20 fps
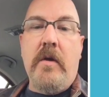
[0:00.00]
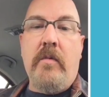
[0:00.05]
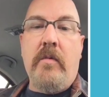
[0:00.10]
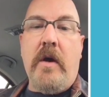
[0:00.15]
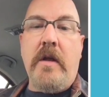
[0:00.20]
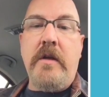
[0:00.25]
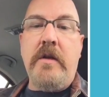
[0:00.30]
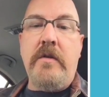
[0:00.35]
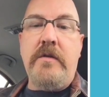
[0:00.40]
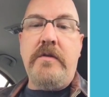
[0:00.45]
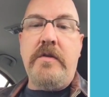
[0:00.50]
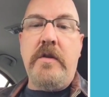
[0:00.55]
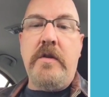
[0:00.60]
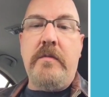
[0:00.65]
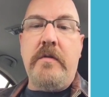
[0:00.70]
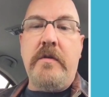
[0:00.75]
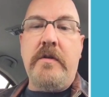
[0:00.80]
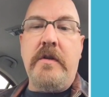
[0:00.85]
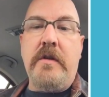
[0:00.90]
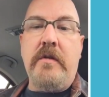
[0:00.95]
What
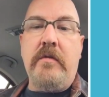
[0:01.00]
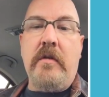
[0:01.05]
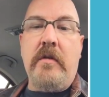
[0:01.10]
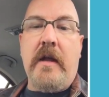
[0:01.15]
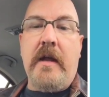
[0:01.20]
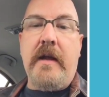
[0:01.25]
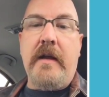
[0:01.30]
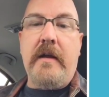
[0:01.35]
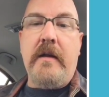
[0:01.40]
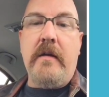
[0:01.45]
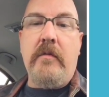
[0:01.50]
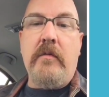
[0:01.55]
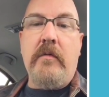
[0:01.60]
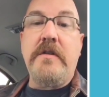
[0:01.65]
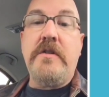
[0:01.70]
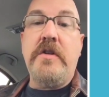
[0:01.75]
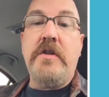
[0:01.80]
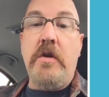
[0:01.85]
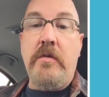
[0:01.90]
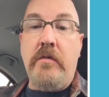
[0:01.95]
YouTube do you like?
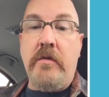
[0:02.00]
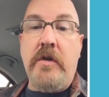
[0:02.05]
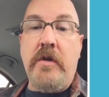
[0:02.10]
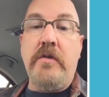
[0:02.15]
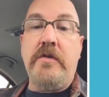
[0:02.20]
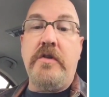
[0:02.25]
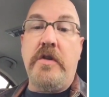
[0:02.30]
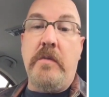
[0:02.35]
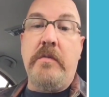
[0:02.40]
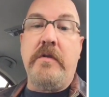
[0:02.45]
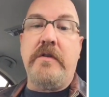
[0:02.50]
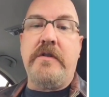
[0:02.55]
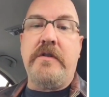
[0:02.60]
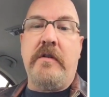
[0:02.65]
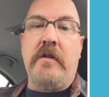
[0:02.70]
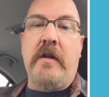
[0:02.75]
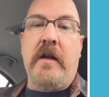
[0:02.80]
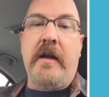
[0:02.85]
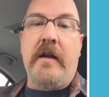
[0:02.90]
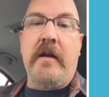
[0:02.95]
What two YouTubers do
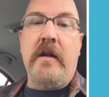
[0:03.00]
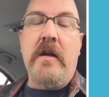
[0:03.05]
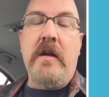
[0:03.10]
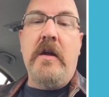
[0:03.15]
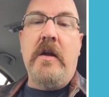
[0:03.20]
you like?